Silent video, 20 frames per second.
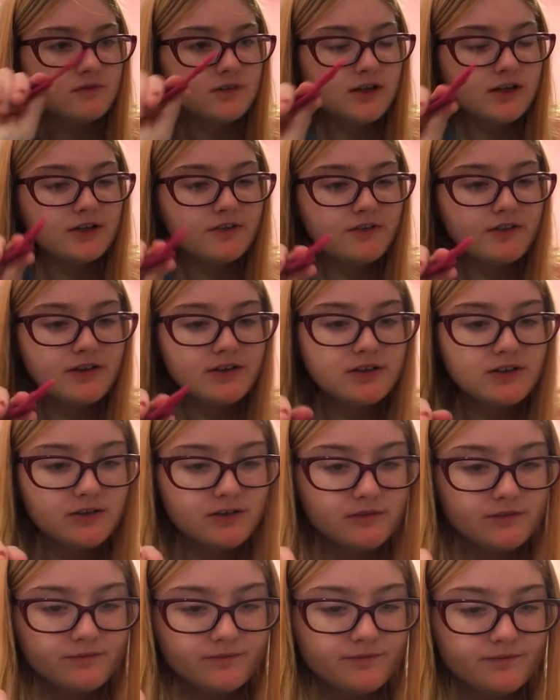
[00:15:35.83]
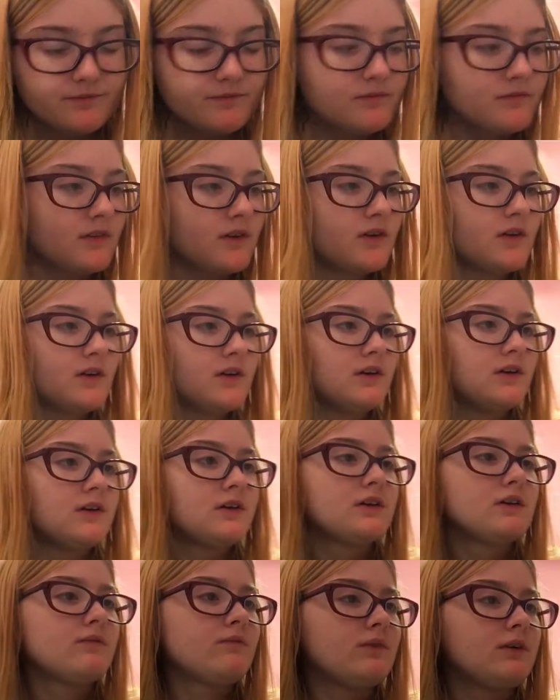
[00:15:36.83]
Anyway, so,
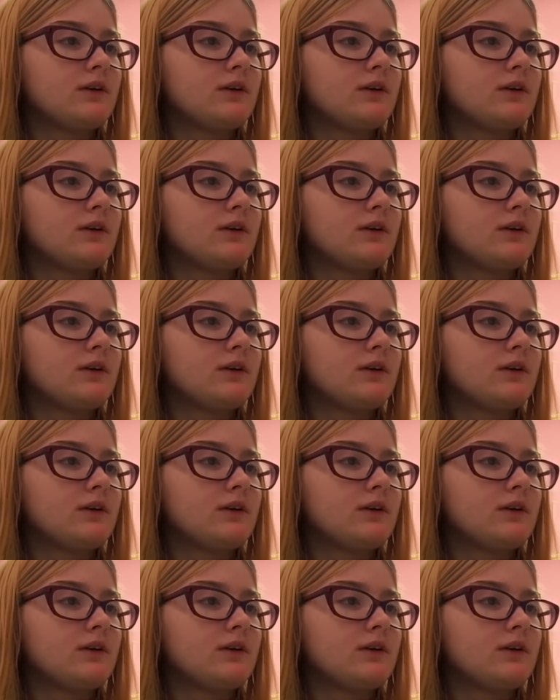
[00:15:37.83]
come